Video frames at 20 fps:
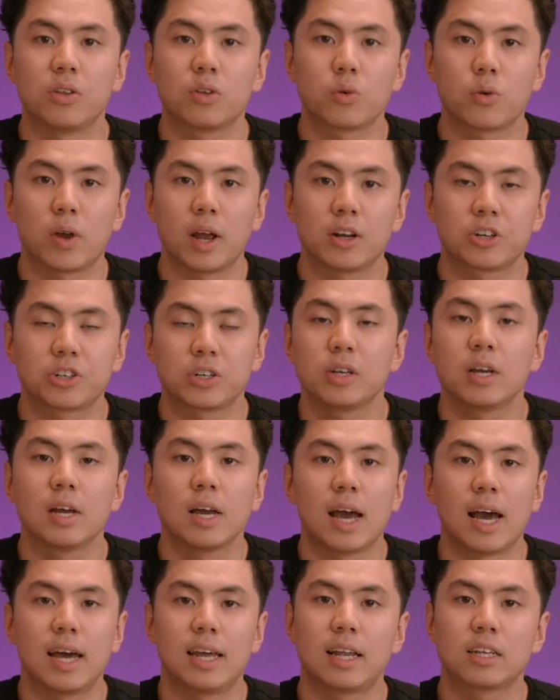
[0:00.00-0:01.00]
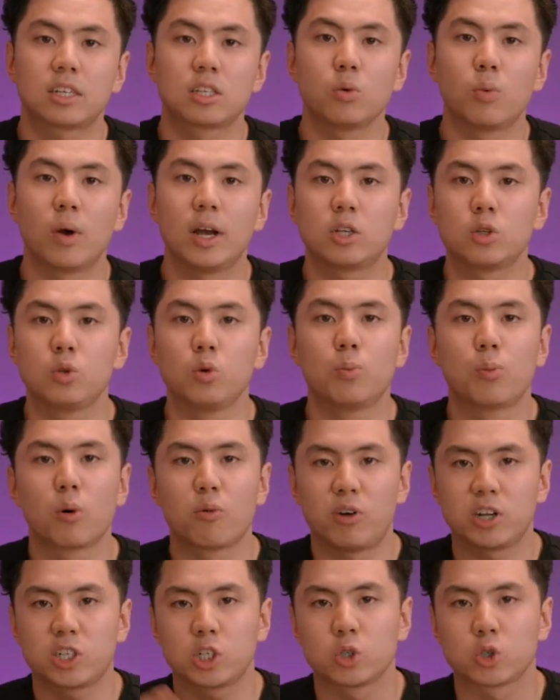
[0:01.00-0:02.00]
creation, and that's the way to do
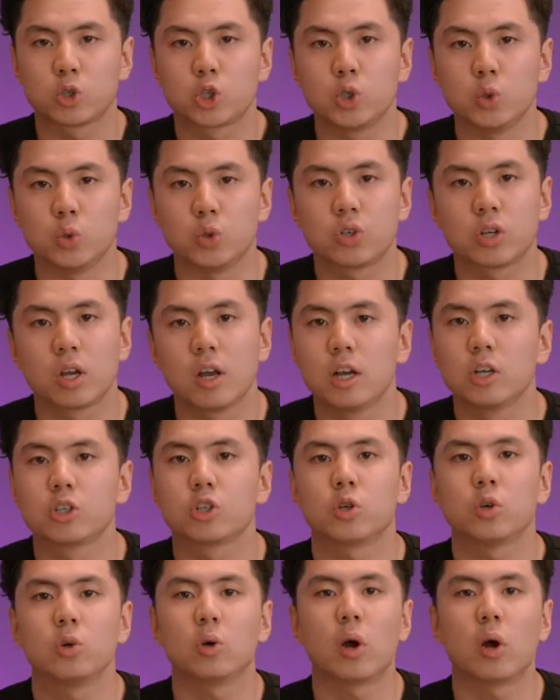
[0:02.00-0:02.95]
professional shoots. So you